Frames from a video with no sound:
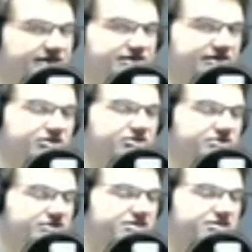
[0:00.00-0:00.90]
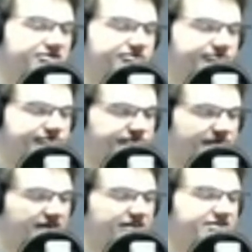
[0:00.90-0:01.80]
goes on,
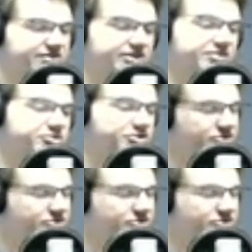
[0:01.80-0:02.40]
and as they mature